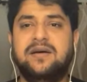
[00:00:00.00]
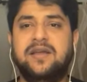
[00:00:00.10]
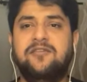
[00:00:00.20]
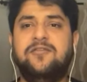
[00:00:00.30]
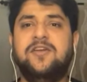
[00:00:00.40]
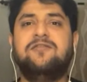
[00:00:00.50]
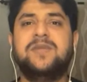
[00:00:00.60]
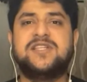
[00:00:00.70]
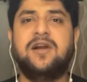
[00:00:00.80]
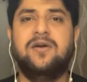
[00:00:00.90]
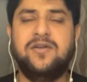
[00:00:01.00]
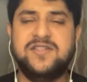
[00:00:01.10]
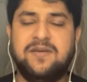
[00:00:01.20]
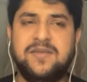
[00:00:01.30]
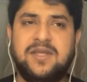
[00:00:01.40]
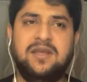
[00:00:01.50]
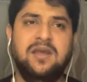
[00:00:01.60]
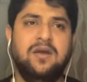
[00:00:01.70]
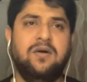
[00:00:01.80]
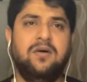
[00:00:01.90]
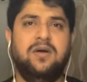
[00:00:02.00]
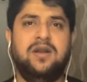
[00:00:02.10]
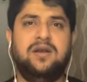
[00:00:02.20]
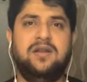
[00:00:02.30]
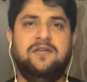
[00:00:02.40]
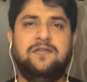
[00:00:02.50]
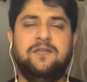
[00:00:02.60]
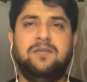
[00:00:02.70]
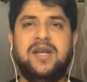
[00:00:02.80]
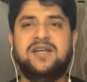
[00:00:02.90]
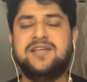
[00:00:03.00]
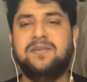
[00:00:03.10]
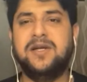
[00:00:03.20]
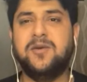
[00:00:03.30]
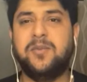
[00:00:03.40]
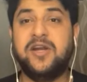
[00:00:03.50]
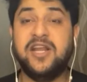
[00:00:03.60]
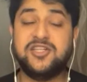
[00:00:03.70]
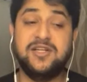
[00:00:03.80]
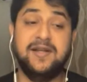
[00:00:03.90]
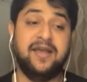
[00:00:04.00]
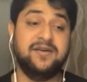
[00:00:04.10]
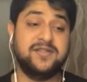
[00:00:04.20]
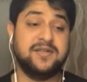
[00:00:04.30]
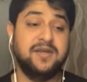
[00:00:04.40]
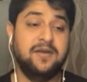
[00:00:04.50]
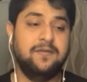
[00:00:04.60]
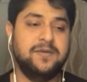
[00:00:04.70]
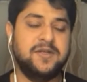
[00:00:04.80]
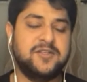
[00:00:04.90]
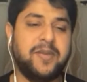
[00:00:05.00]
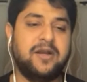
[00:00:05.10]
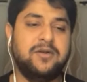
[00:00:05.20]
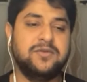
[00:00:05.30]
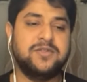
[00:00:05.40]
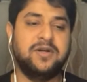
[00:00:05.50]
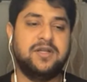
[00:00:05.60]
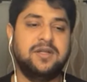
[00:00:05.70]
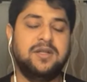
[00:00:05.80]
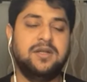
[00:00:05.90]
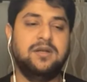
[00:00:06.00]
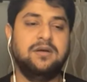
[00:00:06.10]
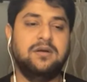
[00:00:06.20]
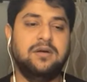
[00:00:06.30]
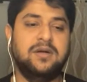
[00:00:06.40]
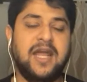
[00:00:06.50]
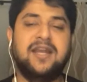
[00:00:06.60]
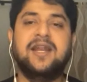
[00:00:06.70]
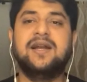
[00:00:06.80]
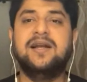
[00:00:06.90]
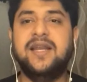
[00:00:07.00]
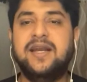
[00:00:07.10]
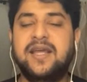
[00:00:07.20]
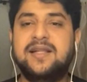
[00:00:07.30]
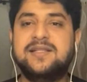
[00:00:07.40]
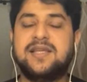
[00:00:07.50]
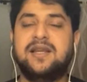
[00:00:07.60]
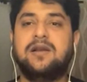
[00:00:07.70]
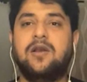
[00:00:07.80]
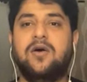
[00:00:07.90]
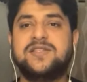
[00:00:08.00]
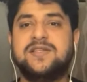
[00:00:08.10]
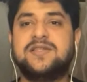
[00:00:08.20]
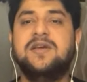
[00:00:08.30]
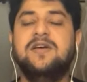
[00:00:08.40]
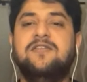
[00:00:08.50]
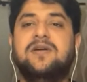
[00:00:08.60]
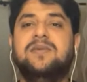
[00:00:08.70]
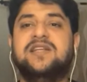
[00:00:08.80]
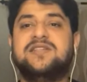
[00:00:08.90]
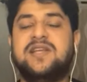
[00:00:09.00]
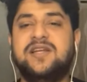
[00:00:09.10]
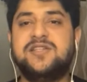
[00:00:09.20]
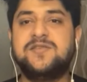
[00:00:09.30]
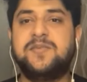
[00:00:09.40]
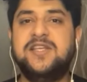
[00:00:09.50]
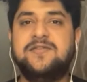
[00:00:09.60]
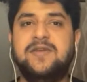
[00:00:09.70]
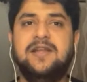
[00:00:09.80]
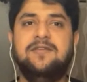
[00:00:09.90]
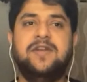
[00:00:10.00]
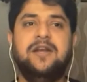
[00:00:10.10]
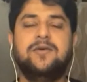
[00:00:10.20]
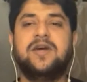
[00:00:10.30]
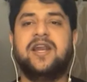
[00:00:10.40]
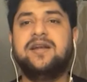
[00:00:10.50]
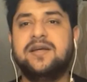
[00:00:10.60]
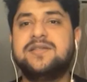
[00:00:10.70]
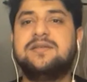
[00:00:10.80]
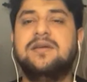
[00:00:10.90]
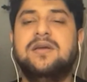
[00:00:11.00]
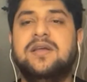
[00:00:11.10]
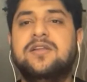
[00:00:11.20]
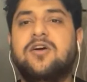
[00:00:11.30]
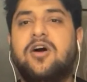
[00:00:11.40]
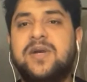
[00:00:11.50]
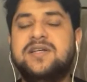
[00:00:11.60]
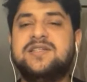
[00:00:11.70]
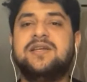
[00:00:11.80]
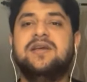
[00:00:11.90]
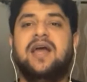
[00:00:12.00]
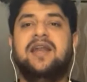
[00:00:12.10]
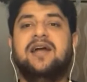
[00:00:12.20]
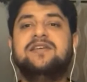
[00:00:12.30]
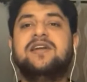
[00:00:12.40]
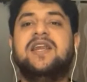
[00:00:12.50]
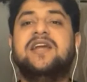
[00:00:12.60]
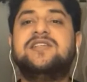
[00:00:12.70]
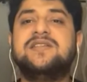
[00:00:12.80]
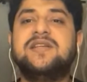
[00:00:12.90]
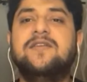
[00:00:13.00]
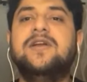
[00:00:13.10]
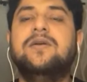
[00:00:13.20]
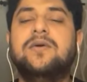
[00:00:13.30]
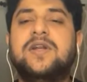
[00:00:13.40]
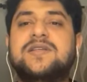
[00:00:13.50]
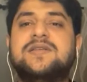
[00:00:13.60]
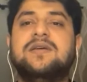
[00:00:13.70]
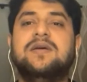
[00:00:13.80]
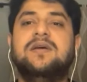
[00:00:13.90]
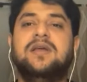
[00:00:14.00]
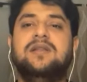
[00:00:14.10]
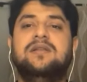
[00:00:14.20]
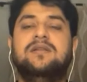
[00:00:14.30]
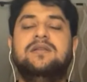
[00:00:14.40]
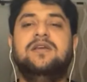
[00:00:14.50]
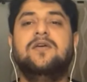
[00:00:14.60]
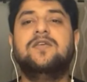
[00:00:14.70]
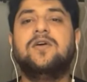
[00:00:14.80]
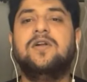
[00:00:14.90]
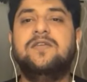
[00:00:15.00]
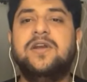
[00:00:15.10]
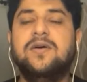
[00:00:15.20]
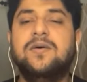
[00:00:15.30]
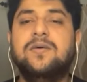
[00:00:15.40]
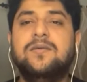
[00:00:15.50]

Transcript: if we have missed out on something, and if we've made some interpretational errors with respect to certain technical details and clauses from legislations, please feel free to correct us in the comments. And other corrections that we notice in the overall video,